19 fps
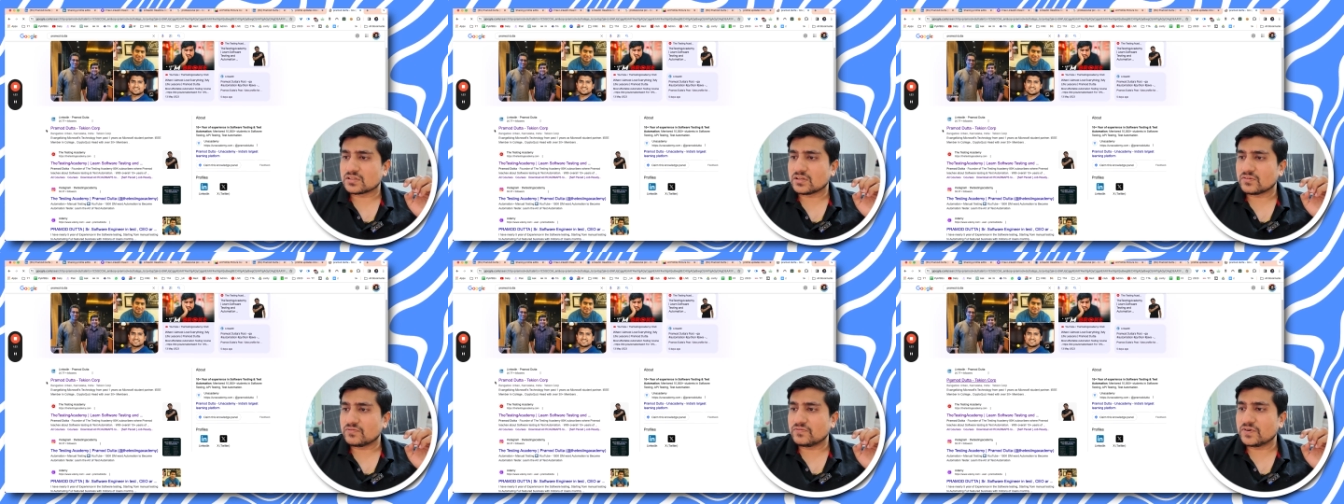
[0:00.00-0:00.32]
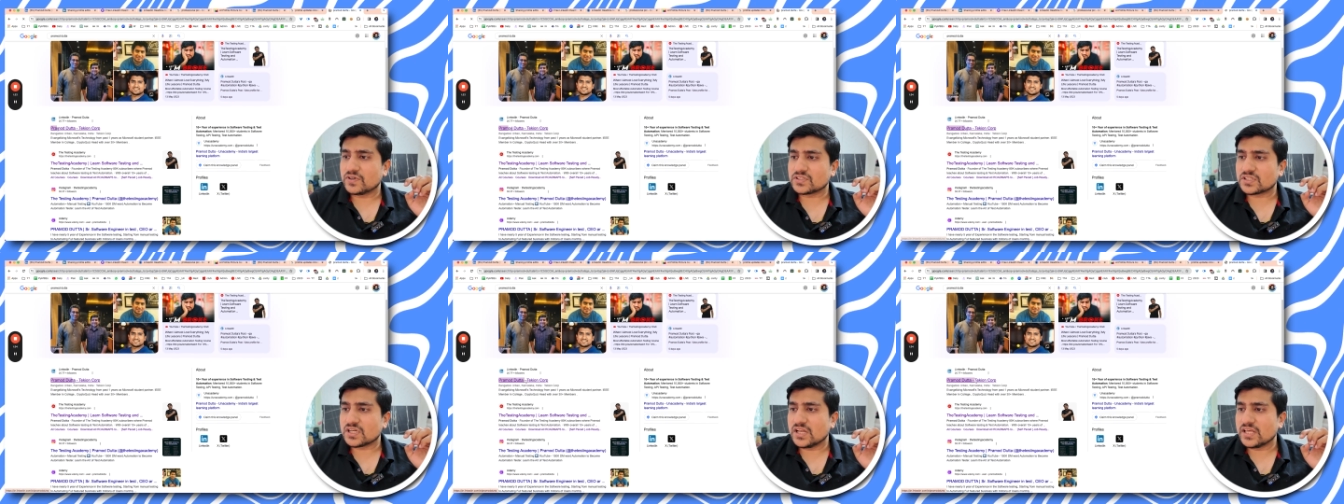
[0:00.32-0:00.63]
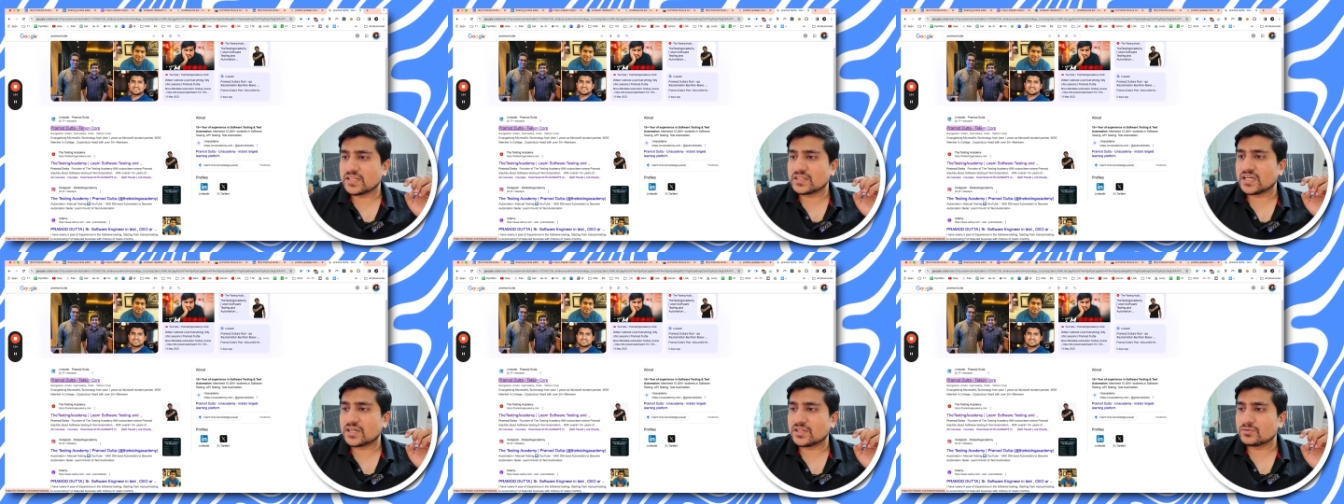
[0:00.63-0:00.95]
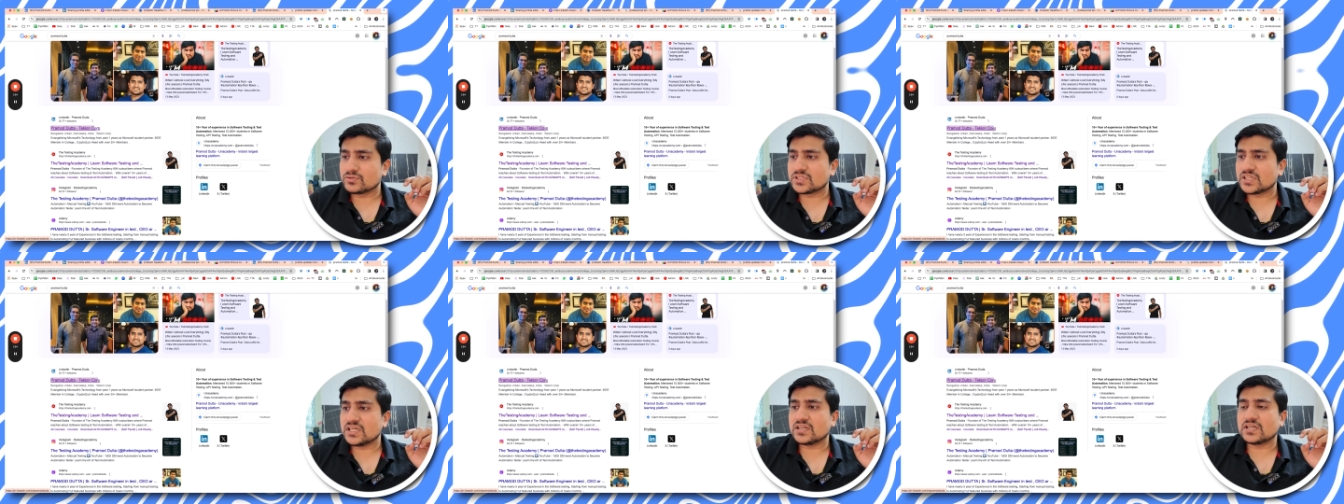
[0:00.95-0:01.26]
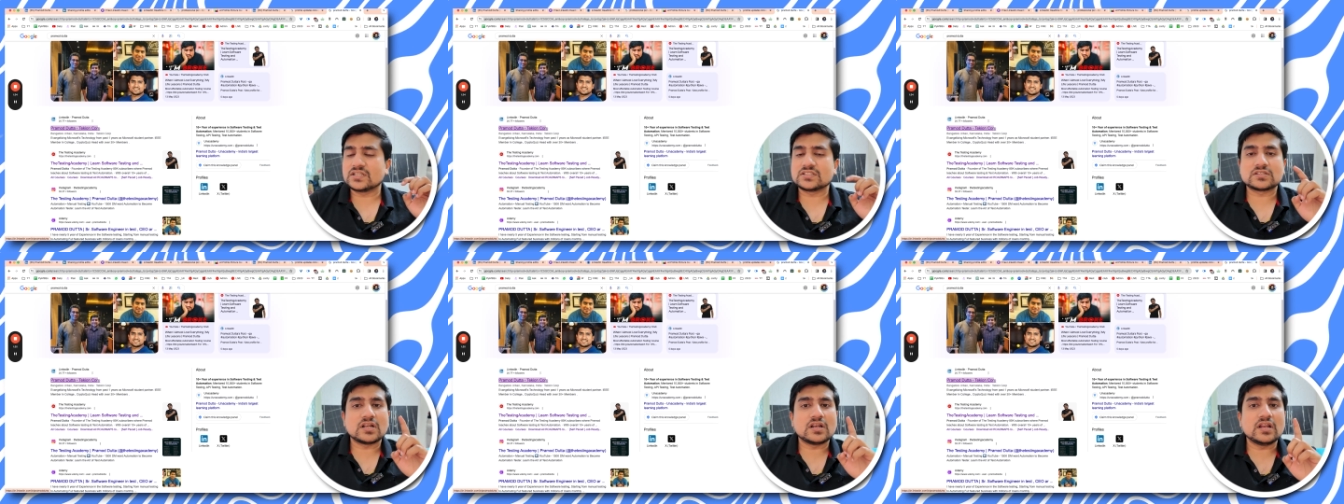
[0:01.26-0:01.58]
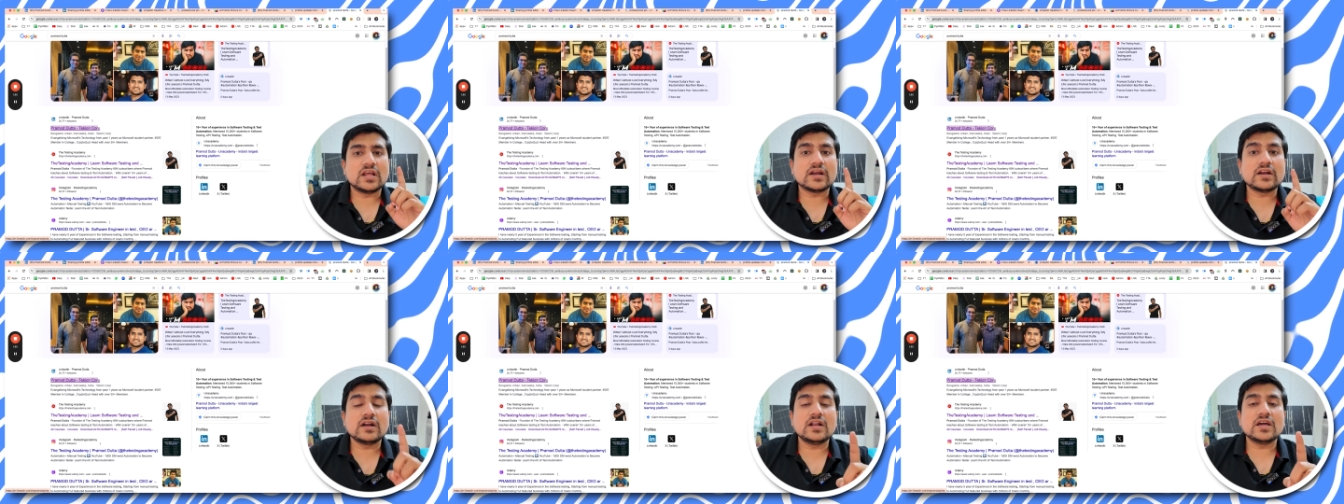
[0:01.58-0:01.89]
The first link that you see is
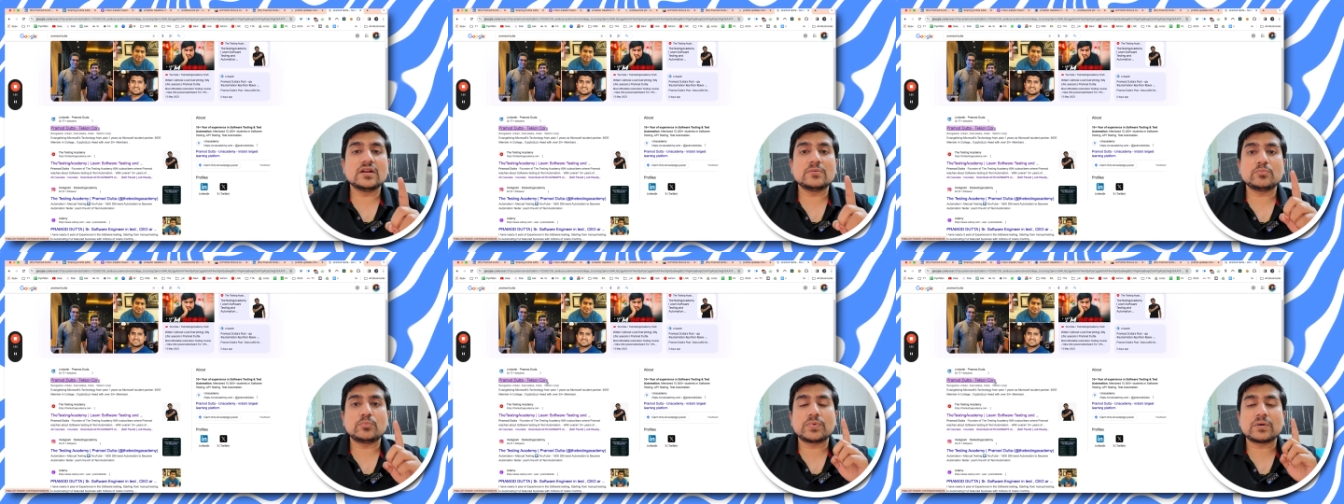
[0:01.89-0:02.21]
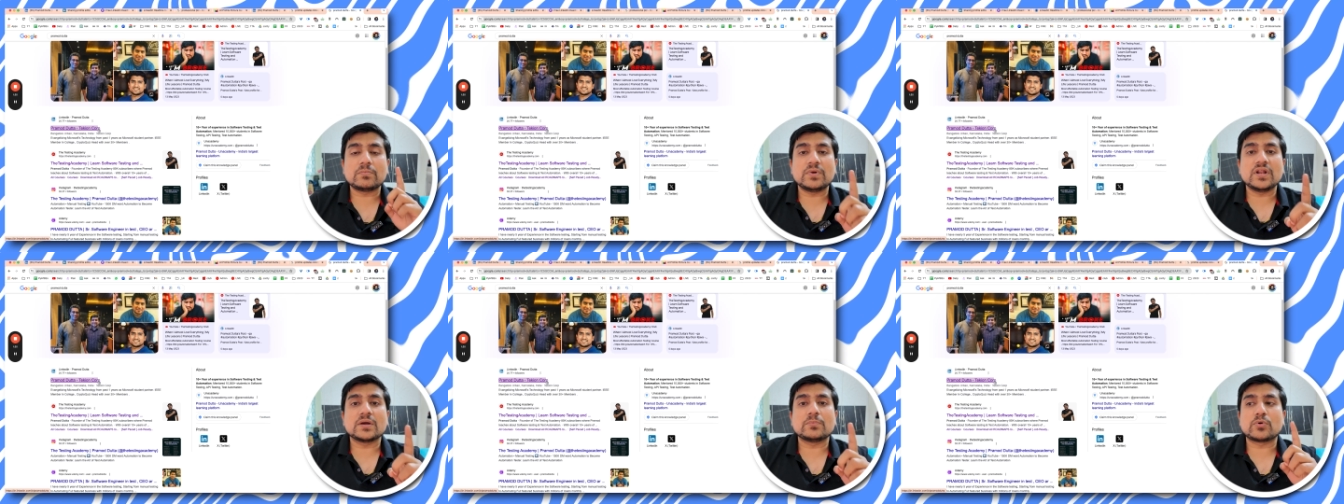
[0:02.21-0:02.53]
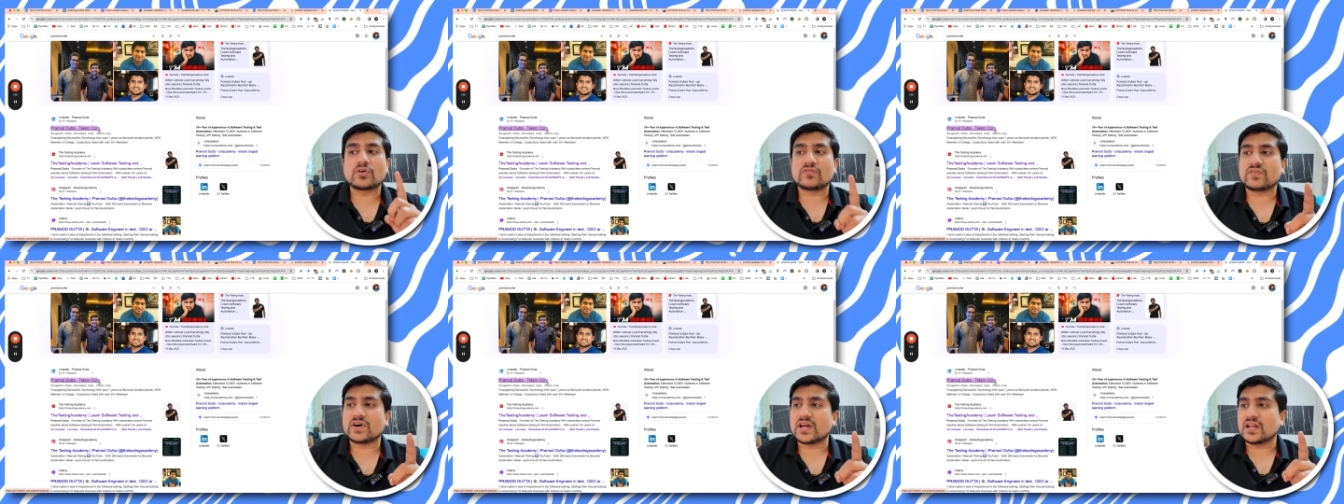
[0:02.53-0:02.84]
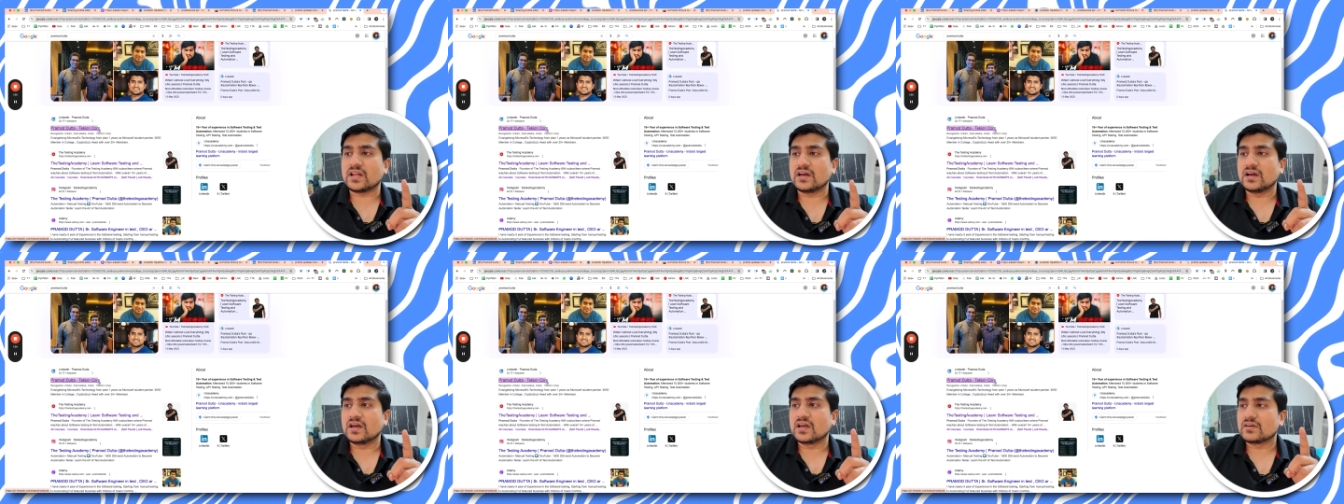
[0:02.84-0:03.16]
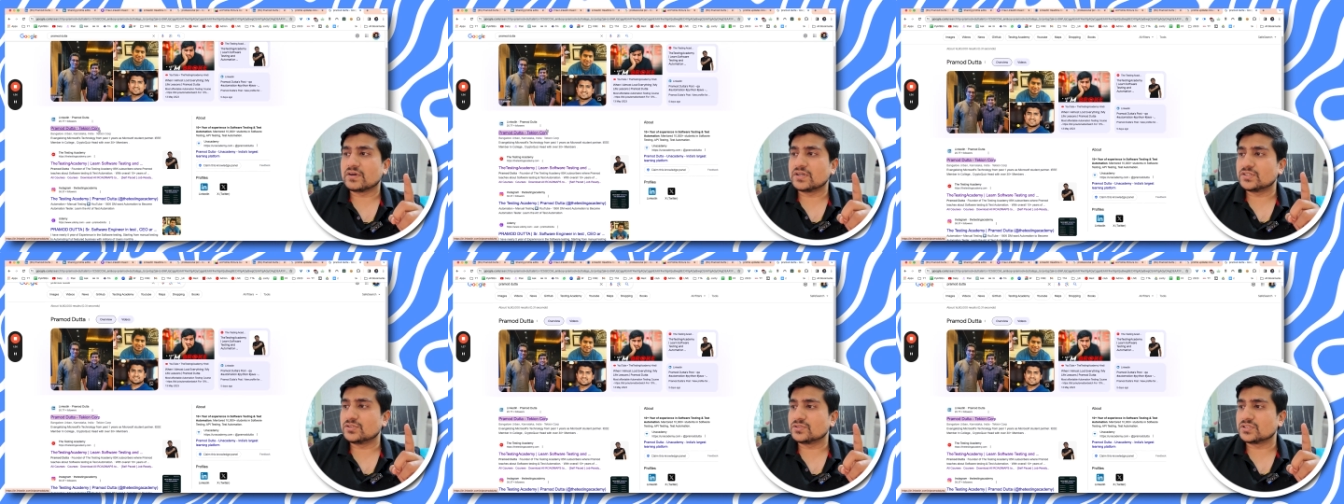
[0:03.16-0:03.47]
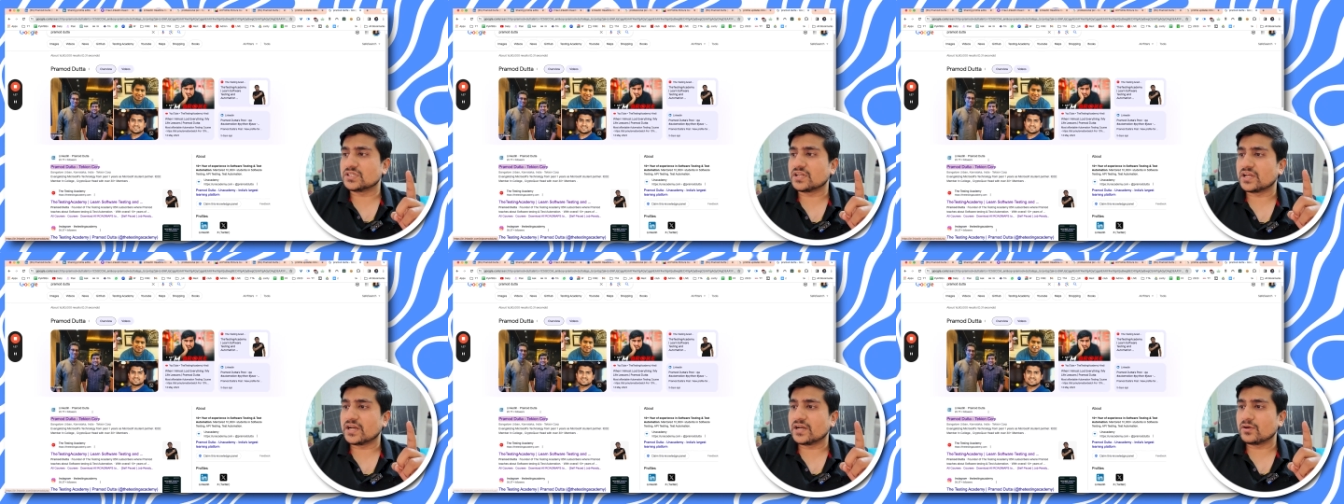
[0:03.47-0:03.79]
LinkedIn public profile that you
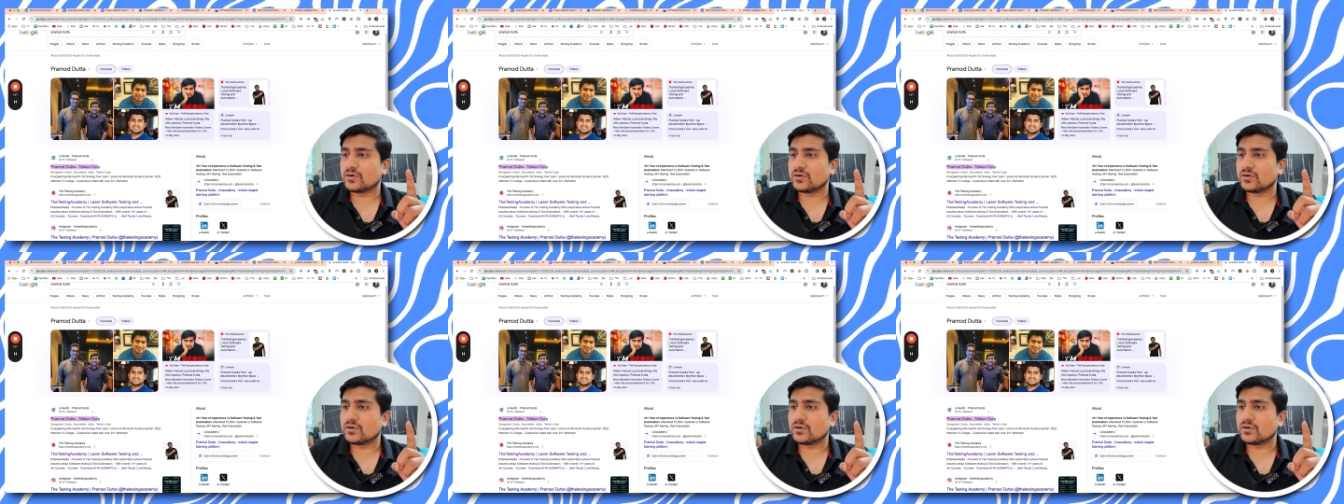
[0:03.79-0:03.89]
see, right?